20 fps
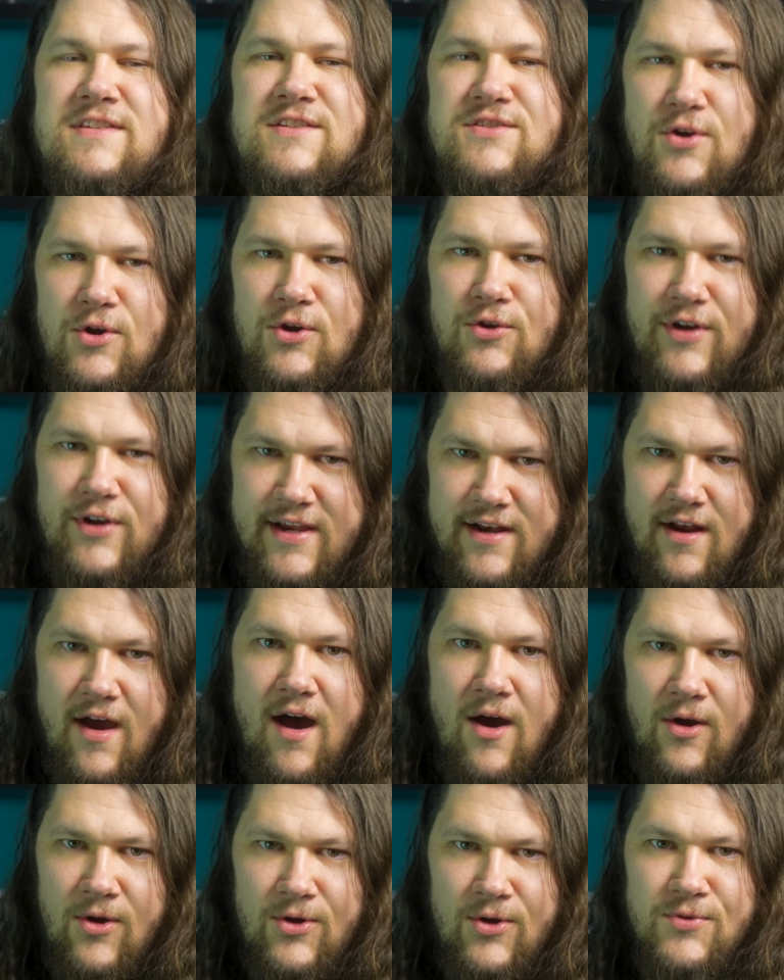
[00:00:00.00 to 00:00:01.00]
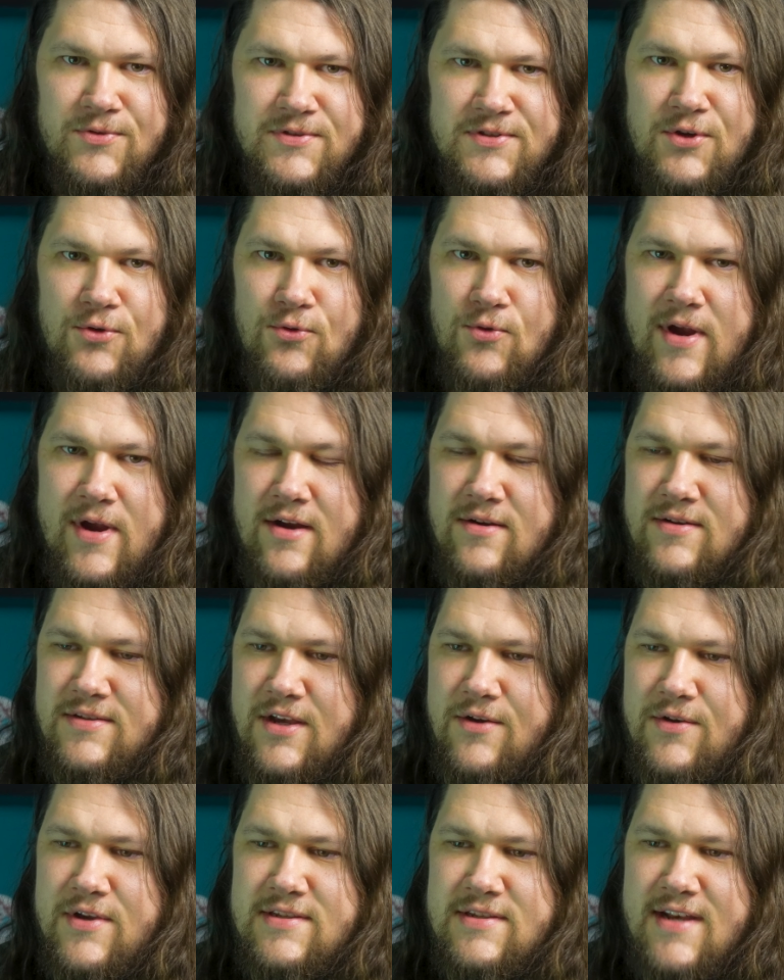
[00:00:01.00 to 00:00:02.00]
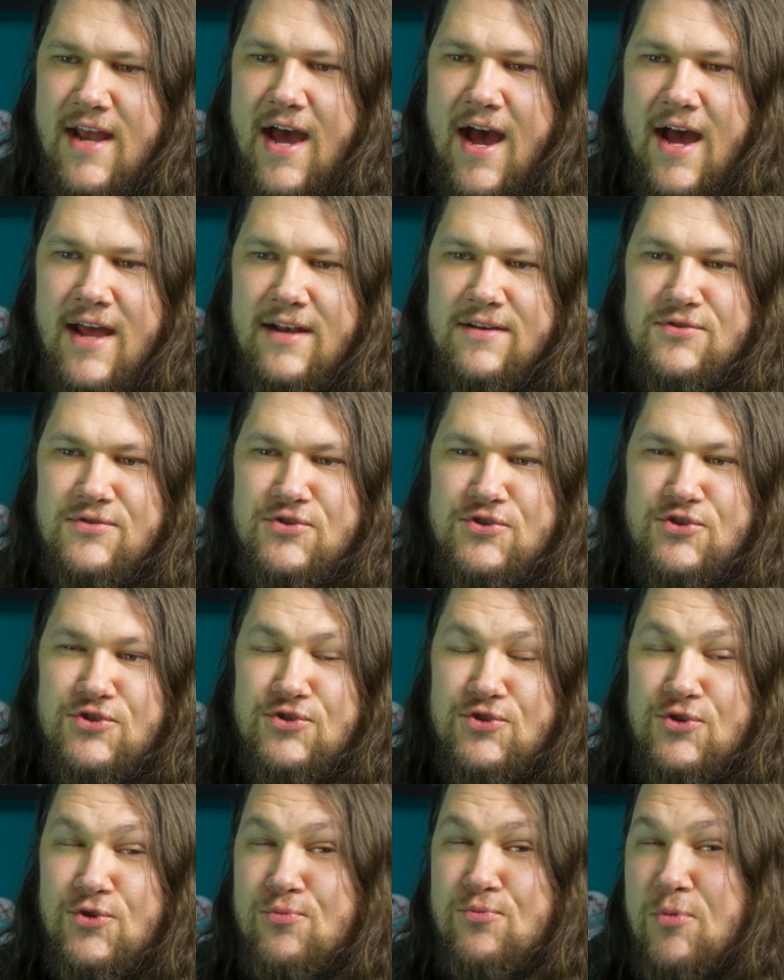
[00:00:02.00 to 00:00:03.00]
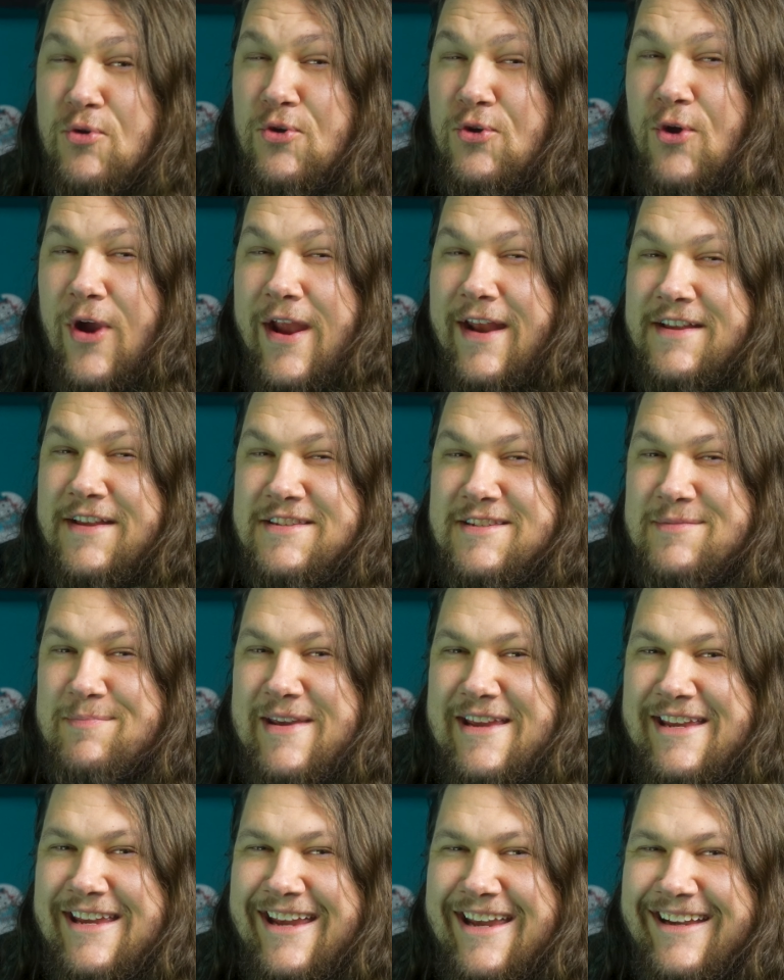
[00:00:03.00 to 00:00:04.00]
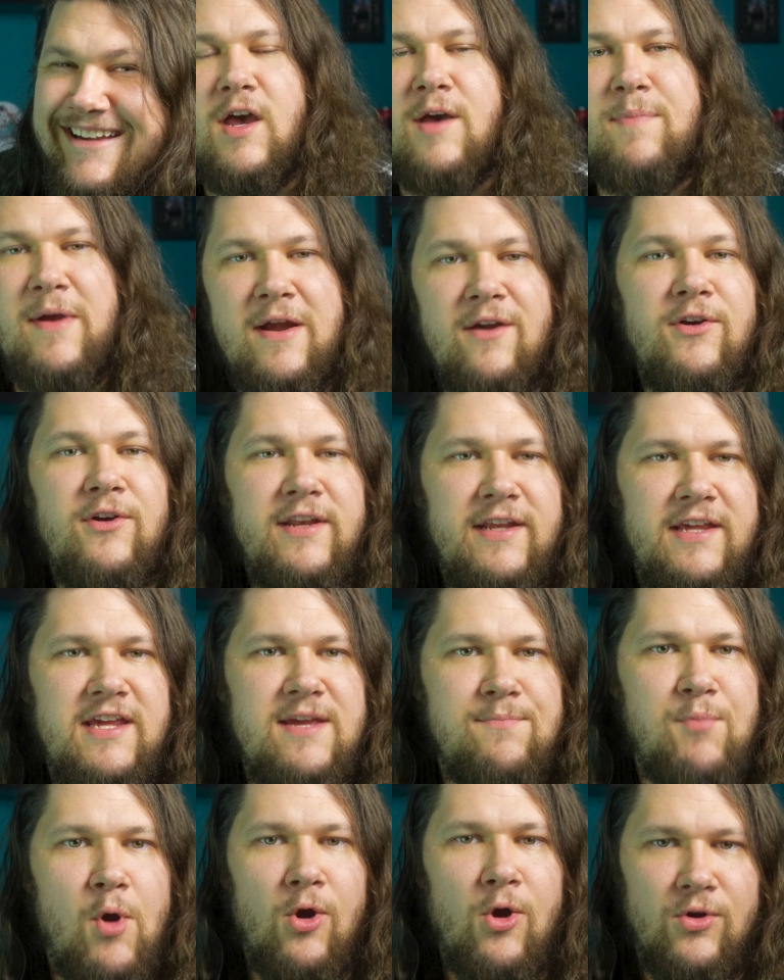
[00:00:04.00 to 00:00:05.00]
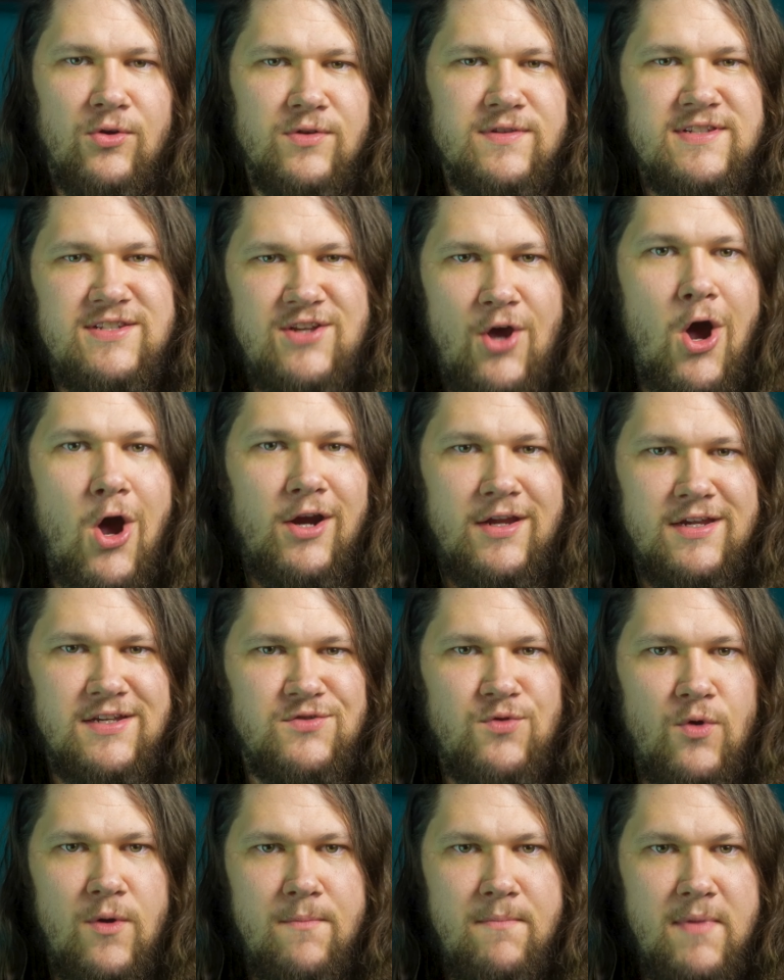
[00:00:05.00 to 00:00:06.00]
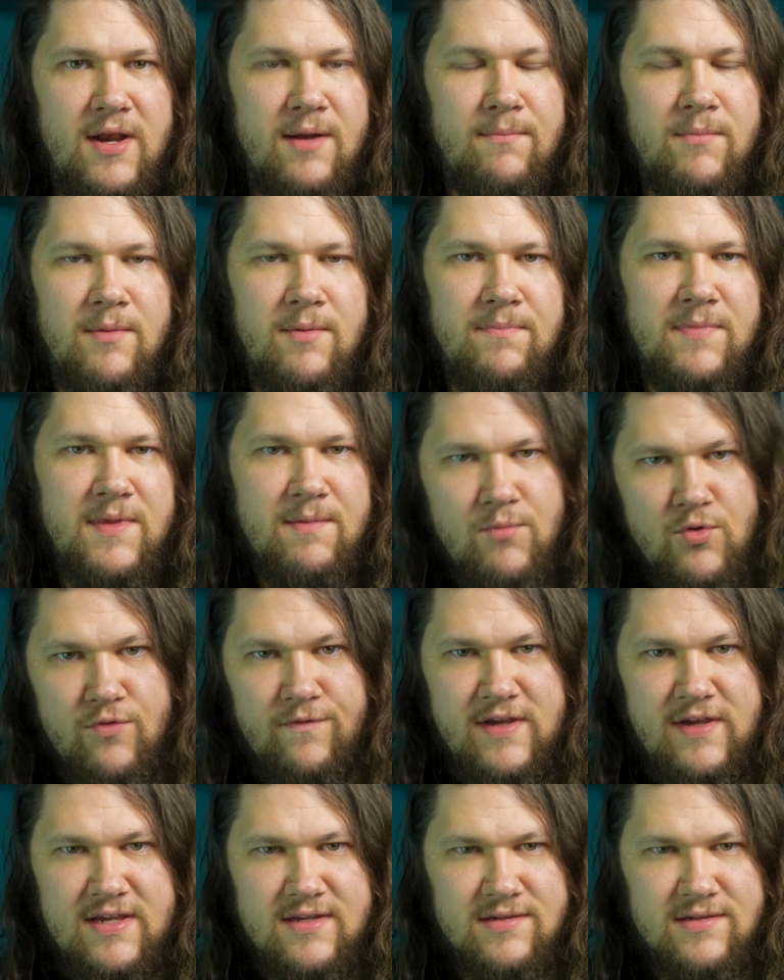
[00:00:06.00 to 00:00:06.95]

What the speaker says: is early in Arnold's career, so he's not super great at speaking. Apparently, to keep Arnold's talking to a minimum, the movie